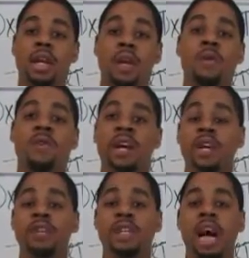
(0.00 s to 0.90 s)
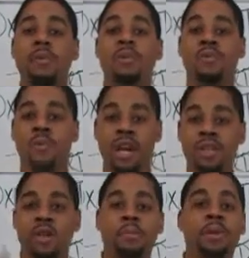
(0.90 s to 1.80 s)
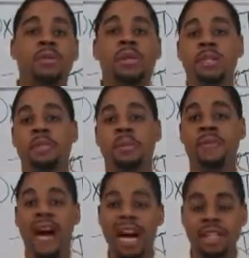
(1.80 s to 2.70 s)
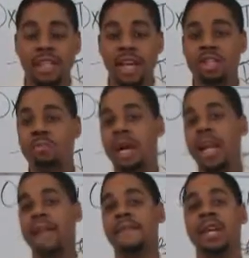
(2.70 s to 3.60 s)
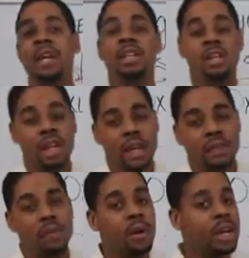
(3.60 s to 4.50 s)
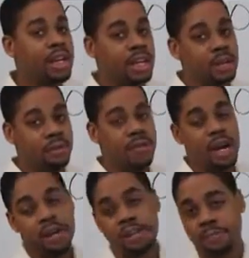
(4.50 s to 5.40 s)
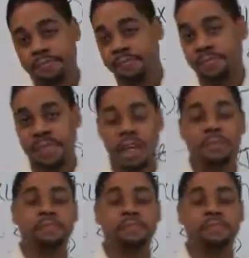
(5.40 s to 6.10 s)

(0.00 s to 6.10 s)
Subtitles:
you've done your job, you've raised your immune system, you've oxygenated your body to the level where it killed the virus. Okay?